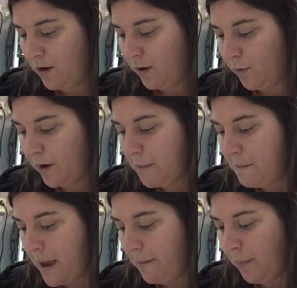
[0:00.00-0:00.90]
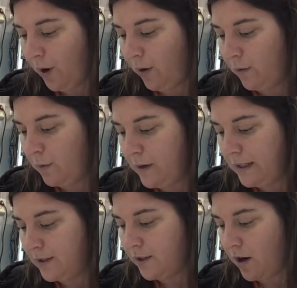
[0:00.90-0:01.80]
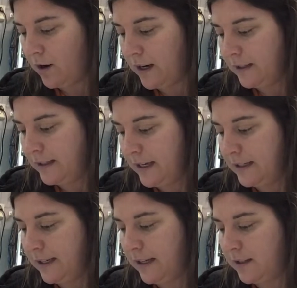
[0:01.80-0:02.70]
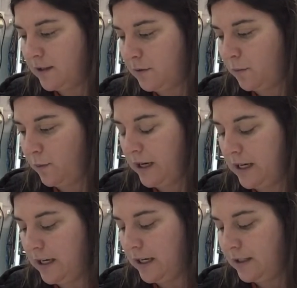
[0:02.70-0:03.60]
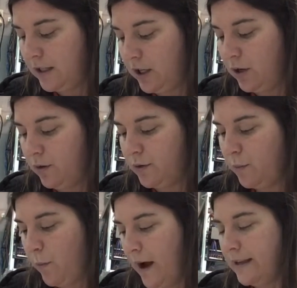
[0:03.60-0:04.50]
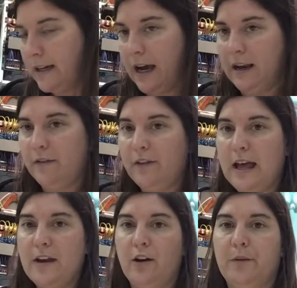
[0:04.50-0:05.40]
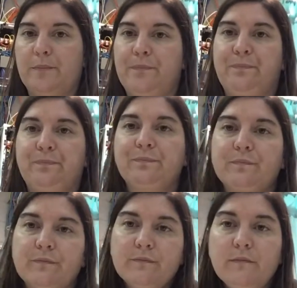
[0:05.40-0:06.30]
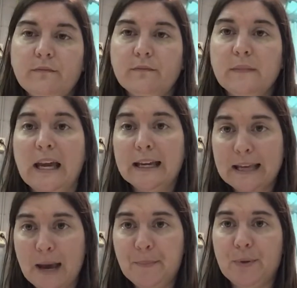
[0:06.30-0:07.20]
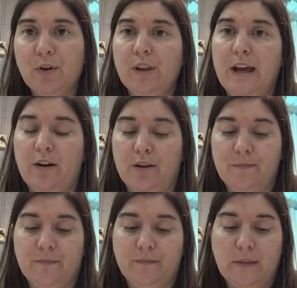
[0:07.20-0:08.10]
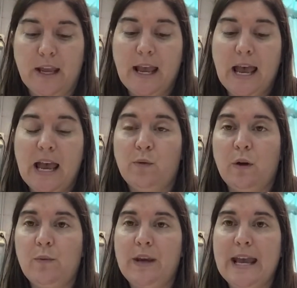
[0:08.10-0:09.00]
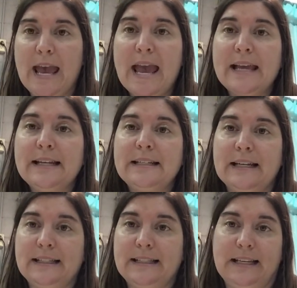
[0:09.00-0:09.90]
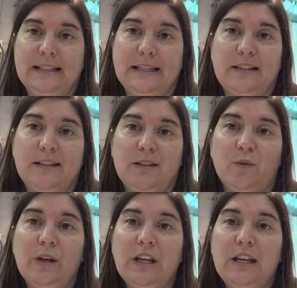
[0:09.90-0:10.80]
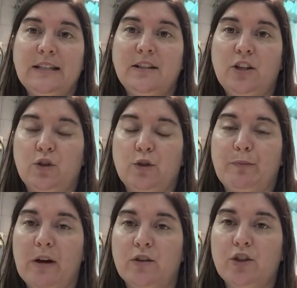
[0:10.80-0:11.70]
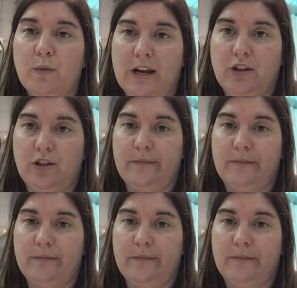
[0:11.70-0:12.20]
Remember, when we start a sentence, we need to use what kind of letter? A capital letter. And when we end a sentence, we need to use punctuation.